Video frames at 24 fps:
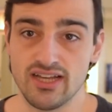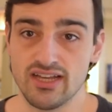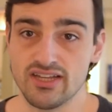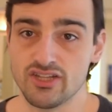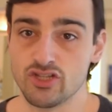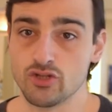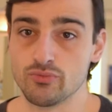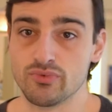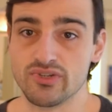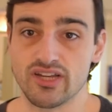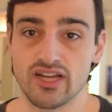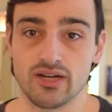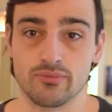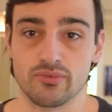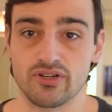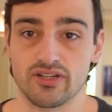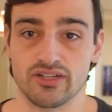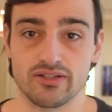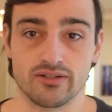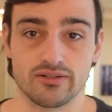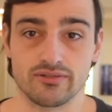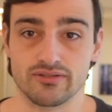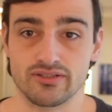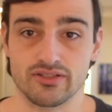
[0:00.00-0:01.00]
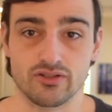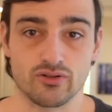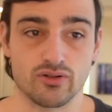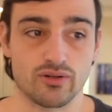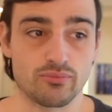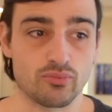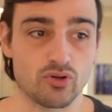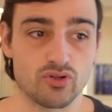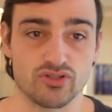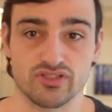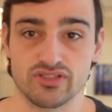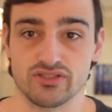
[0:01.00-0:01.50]
You become a
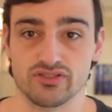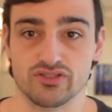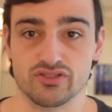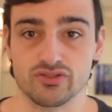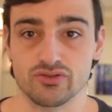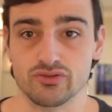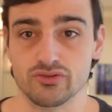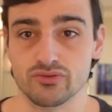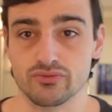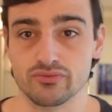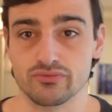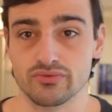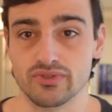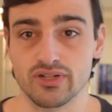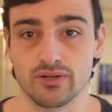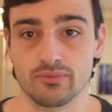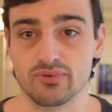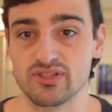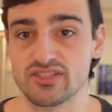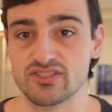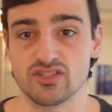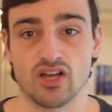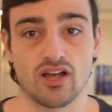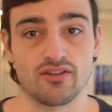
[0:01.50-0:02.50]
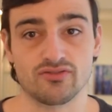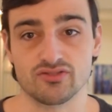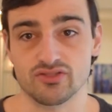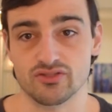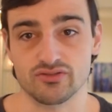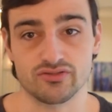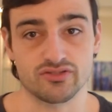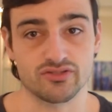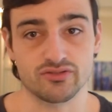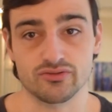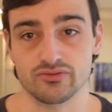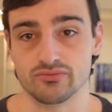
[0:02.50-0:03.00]
police
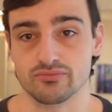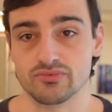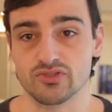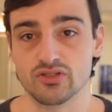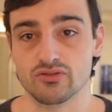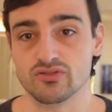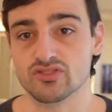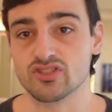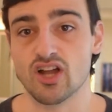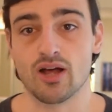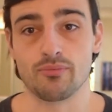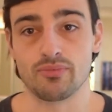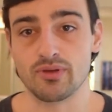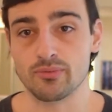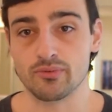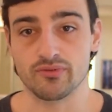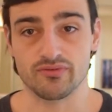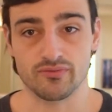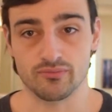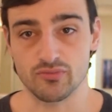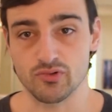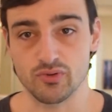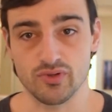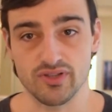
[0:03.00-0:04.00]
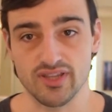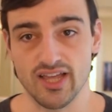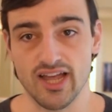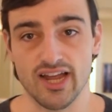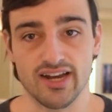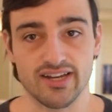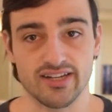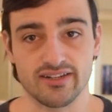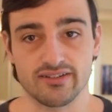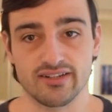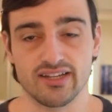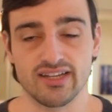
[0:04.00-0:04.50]
officer to stop people from doing
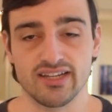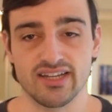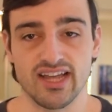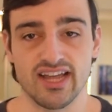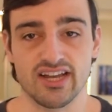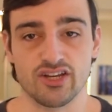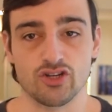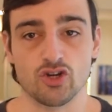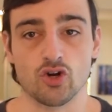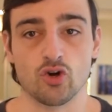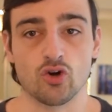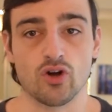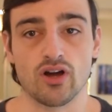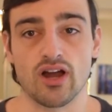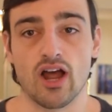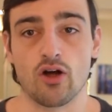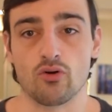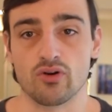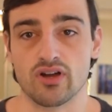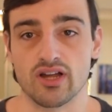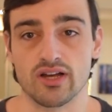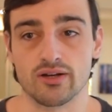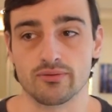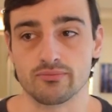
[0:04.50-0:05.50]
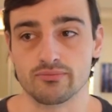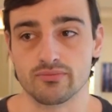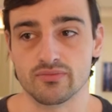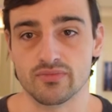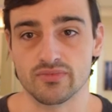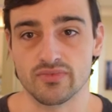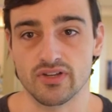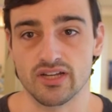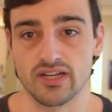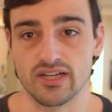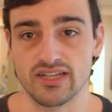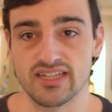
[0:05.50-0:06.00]
that, and your outcome
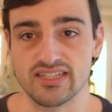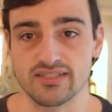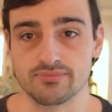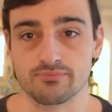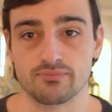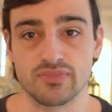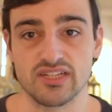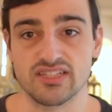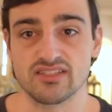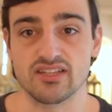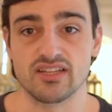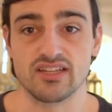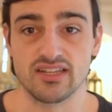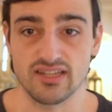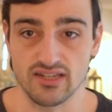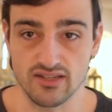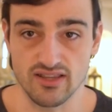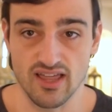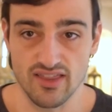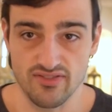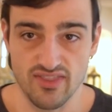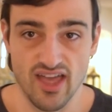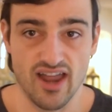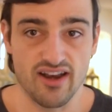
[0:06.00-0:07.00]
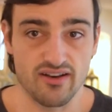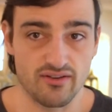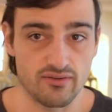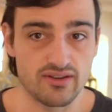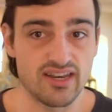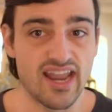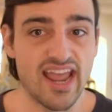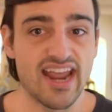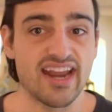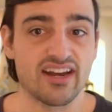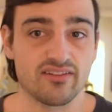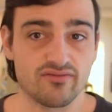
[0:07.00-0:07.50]
is that
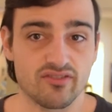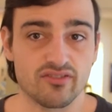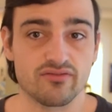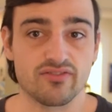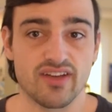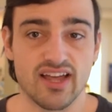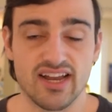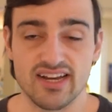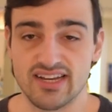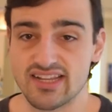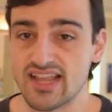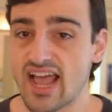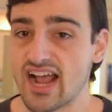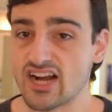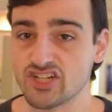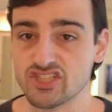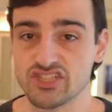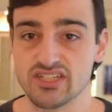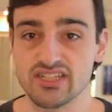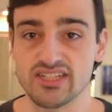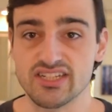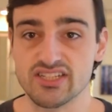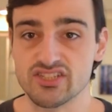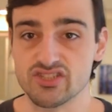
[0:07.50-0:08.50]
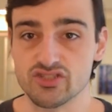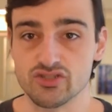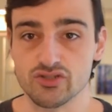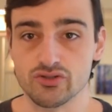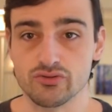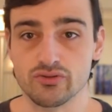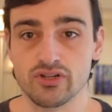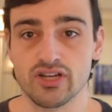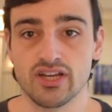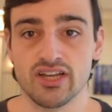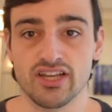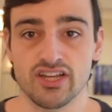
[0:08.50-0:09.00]
negative event actually leads
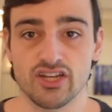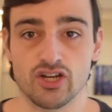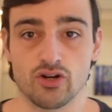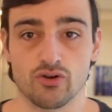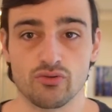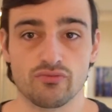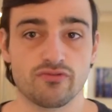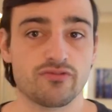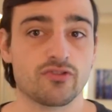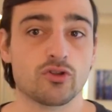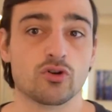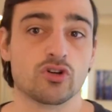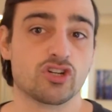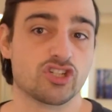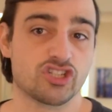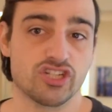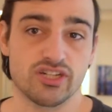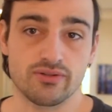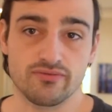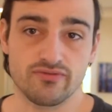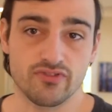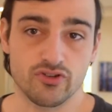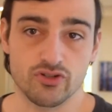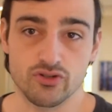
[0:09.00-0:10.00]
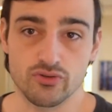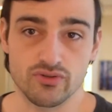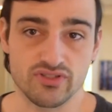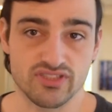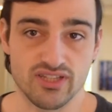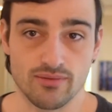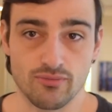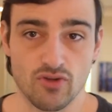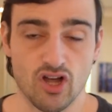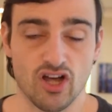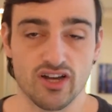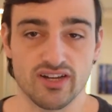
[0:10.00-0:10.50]
to flourishing for you in
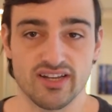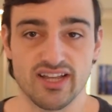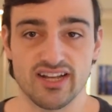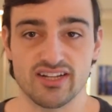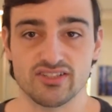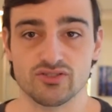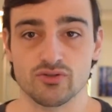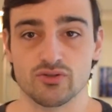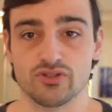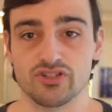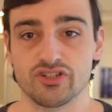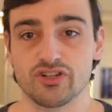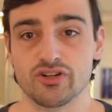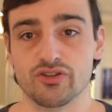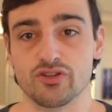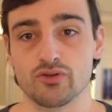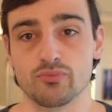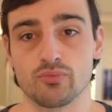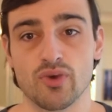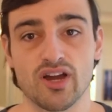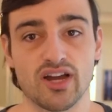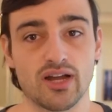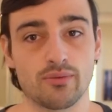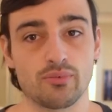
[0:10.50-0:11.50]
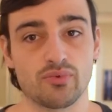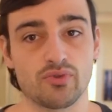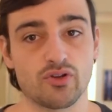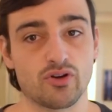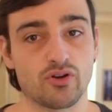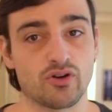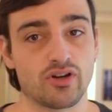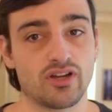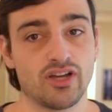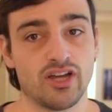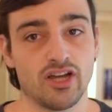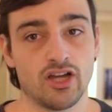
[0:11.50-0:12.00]
some context, or you break up with
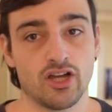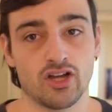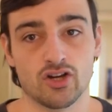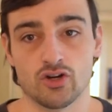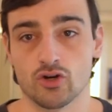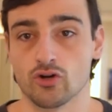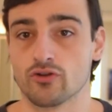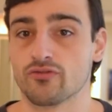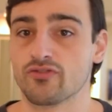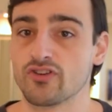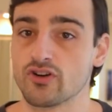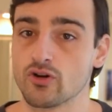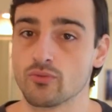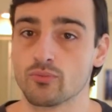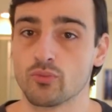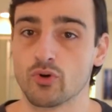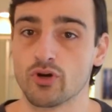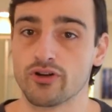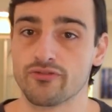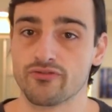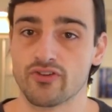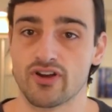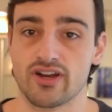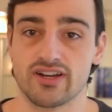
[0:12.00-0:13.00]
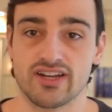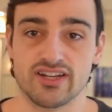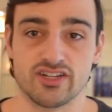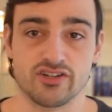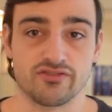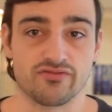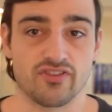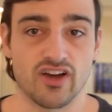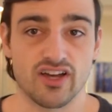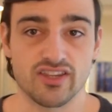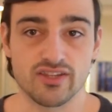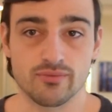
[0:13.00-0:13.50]
your girlfriend or boyfriend and
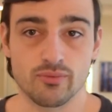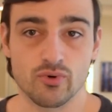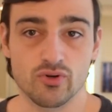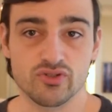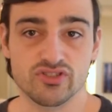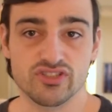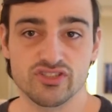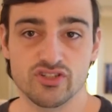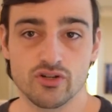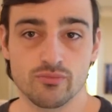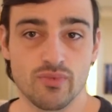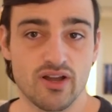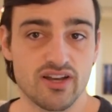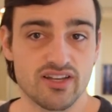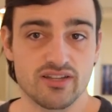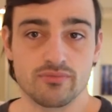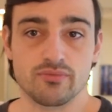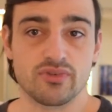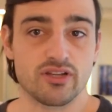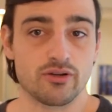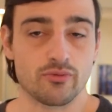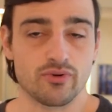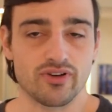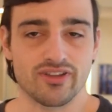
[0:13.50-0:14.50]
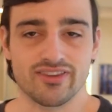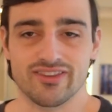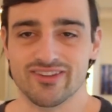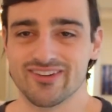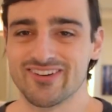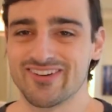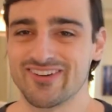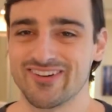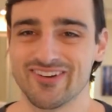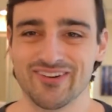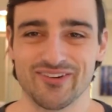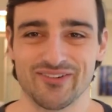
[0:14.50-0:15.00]
you find the person you're meant to be
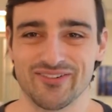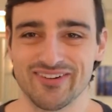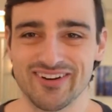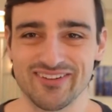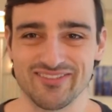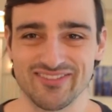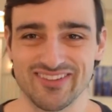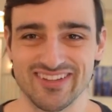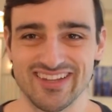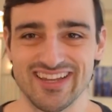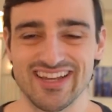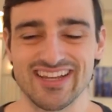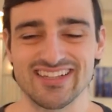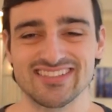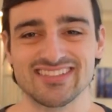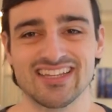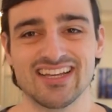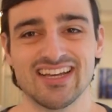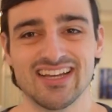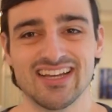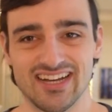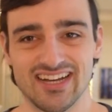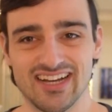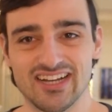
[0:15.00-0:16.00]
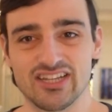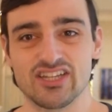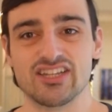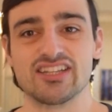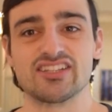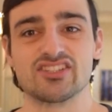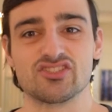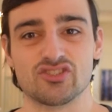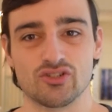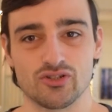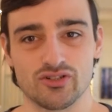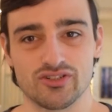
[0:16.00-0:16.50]
with, or whatever the case.
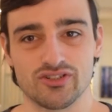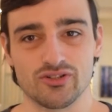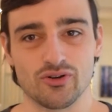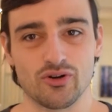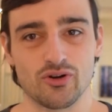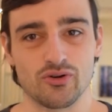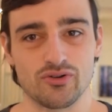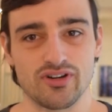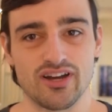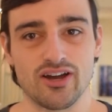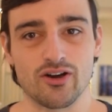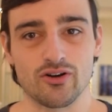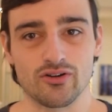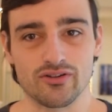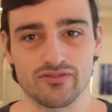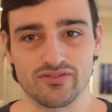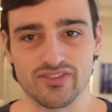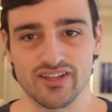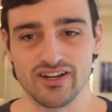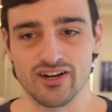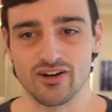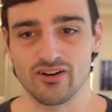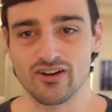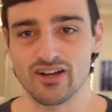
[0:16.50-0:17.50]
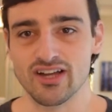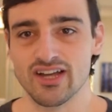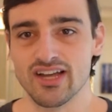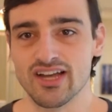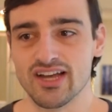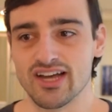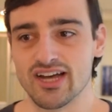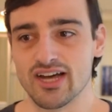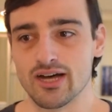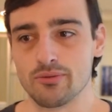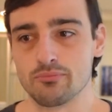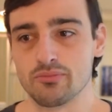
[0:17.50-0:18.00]
Insert your own narrative there.
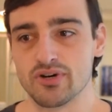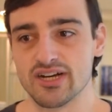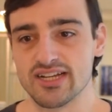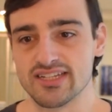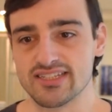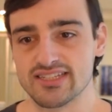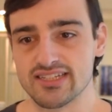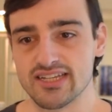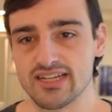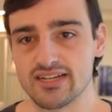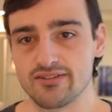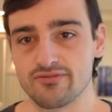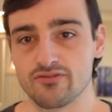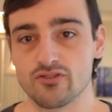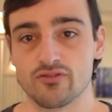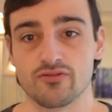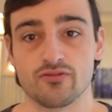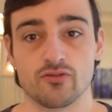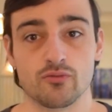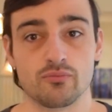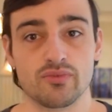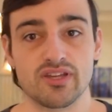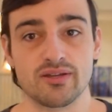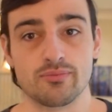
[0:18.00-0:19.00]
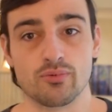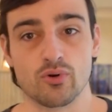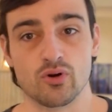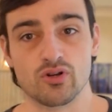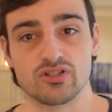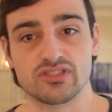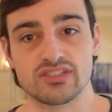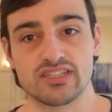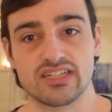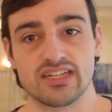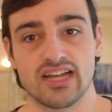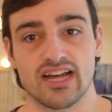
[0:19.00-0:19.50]
But for me
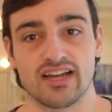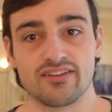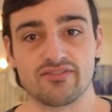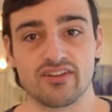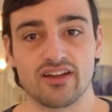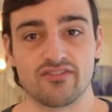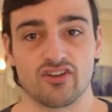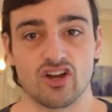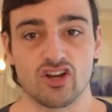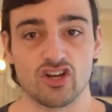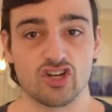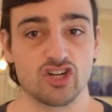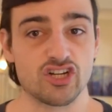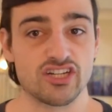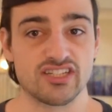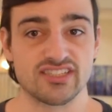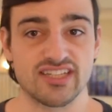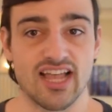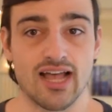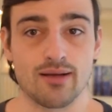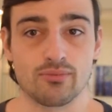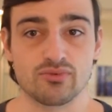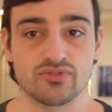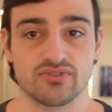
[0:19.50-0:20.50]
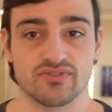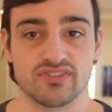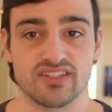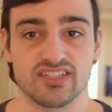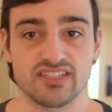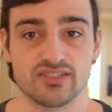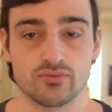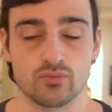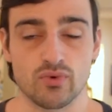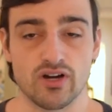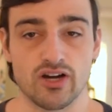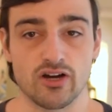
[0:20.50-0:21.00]
personally, I've got good examples of
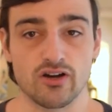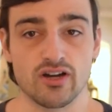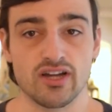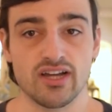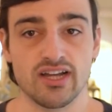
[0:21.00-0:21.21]
this where,